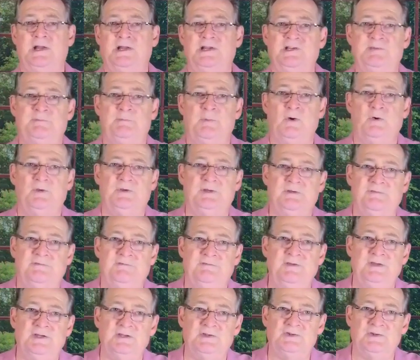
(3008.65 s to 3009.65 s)
he spoke to
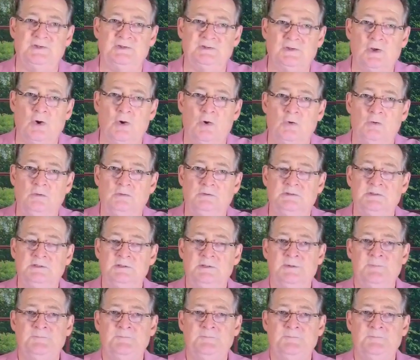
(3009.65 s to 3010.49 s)
fish and gold,